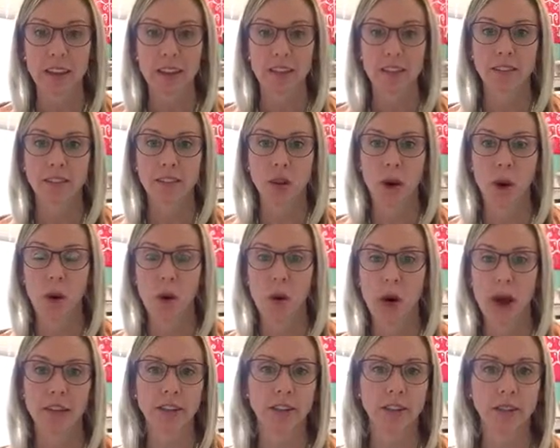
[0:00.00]

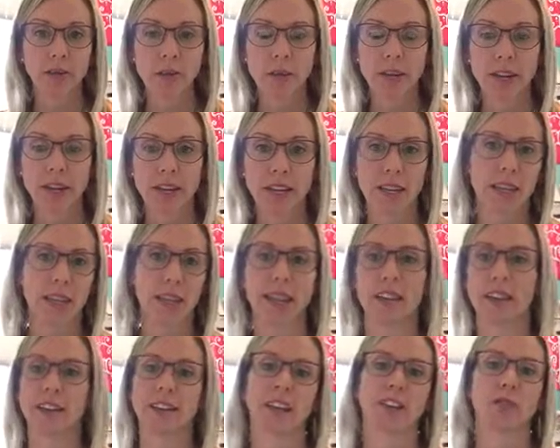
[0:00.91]
So I just wanted to
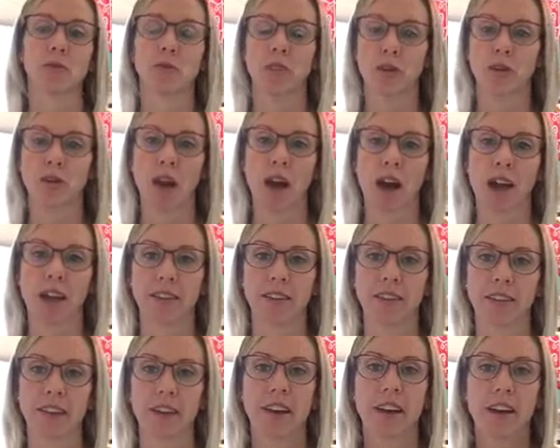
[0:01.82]
get in touch with you
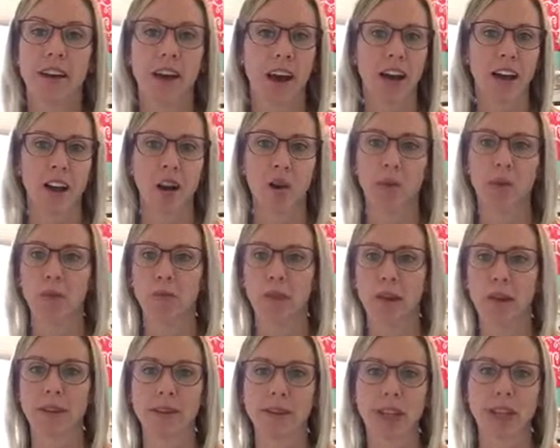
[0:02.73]
guys. And I know
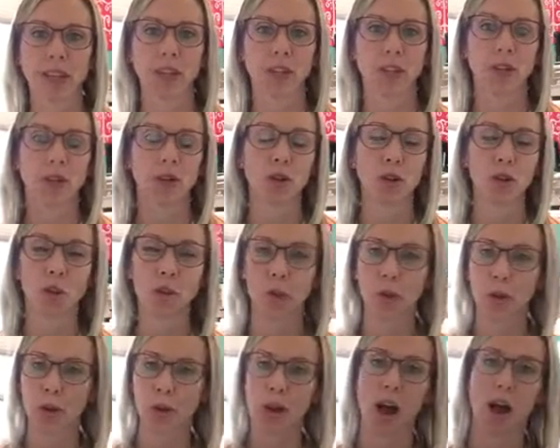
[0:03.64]
Hoopla is a
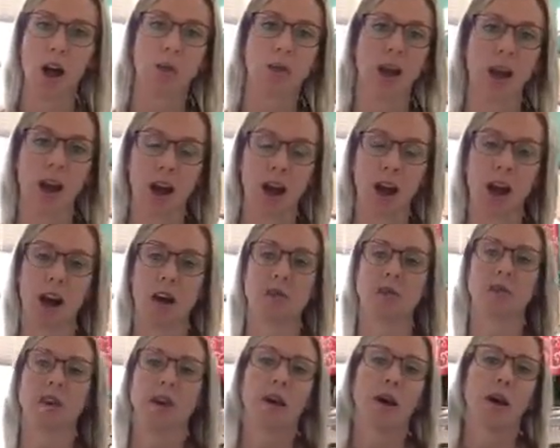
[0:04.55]
super long way
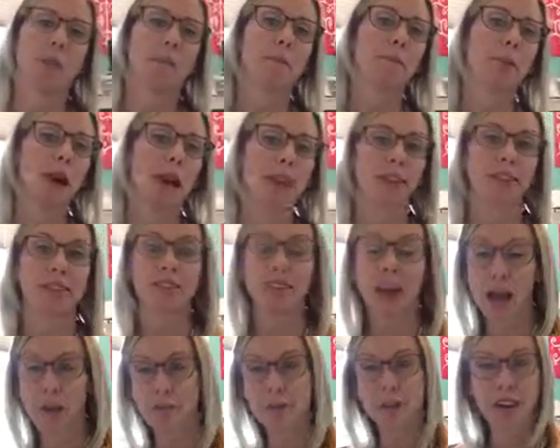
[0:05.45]
off, but it's
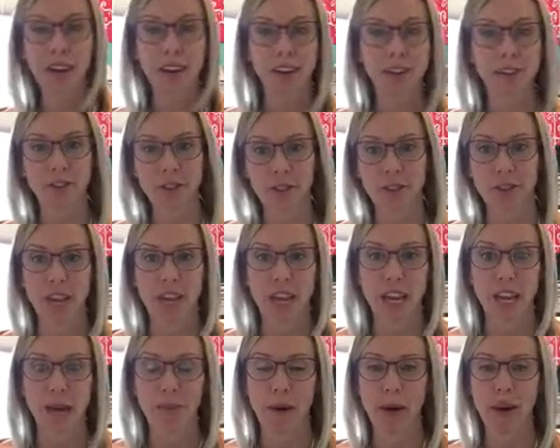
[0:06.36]
time to kind of start
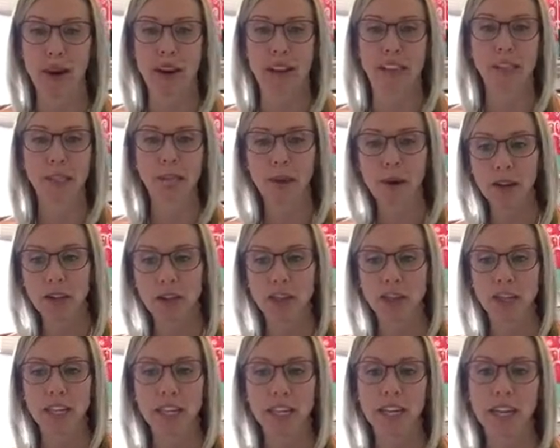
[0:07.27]
thinking about it,
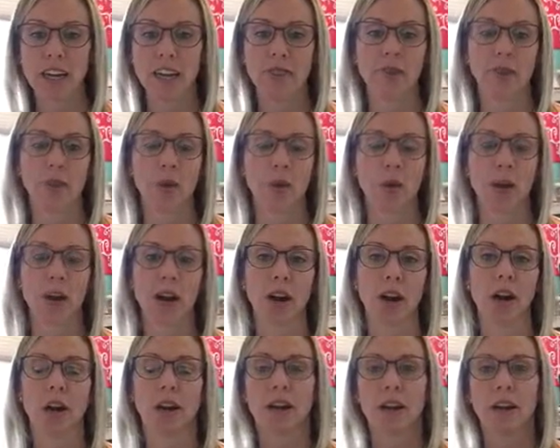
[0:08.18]
especially if
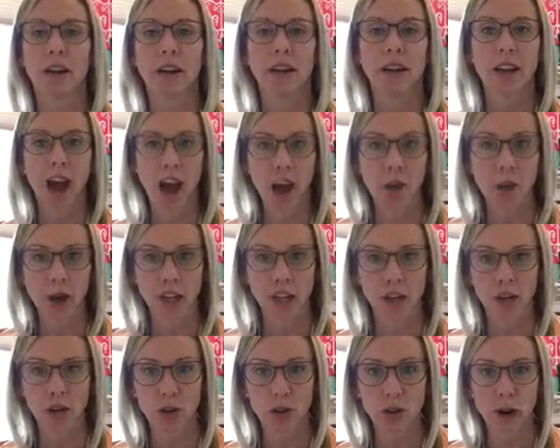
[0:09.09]
you're not quite
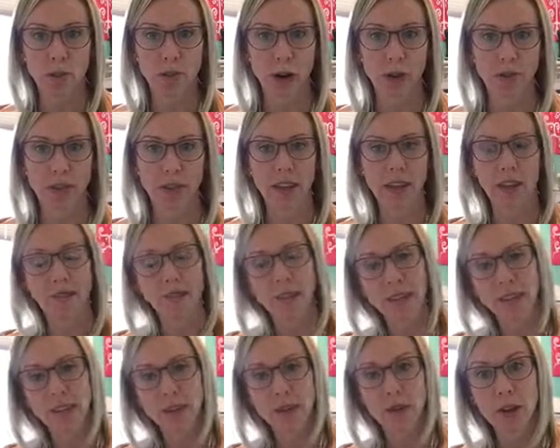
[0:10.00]
sure about the
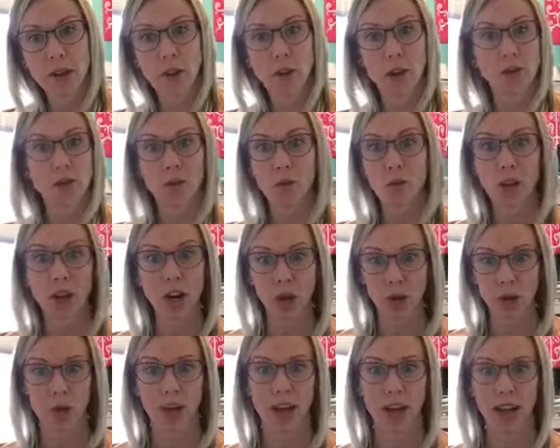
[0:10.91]
investment or even what
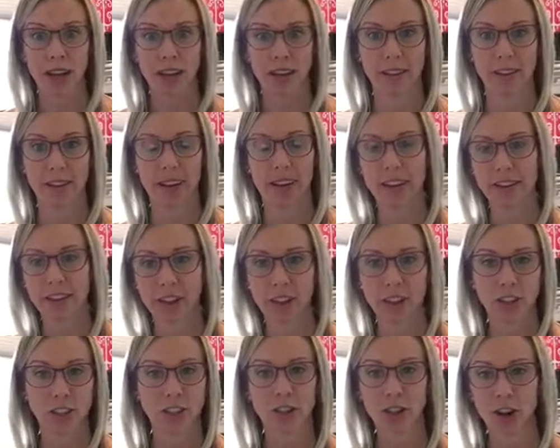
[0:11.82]
Hoopla is. I guess I
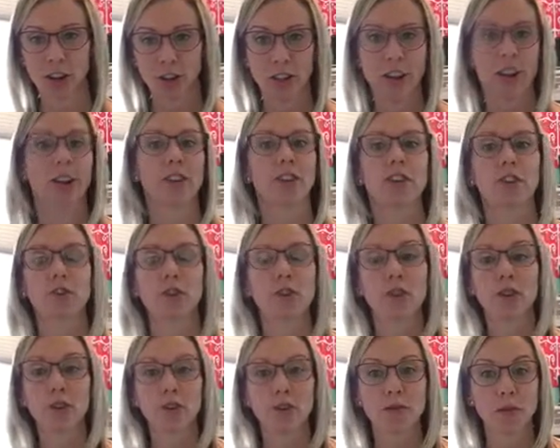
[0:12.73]
should start there. So
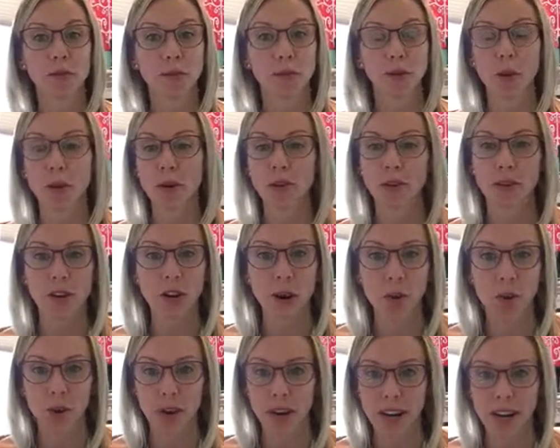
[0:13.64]
for those of you who don't even
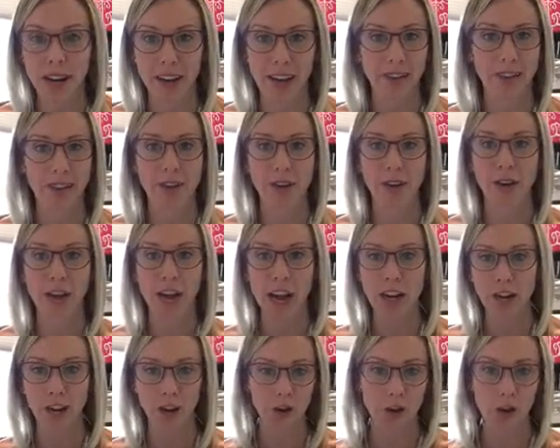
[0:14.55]
know what it is, it's our
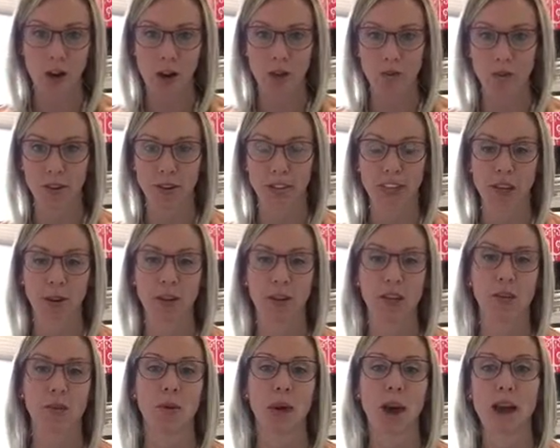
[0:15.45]
national conference that
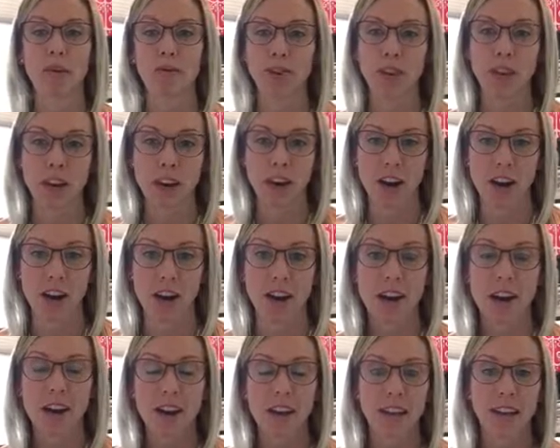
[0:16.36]
we do every year.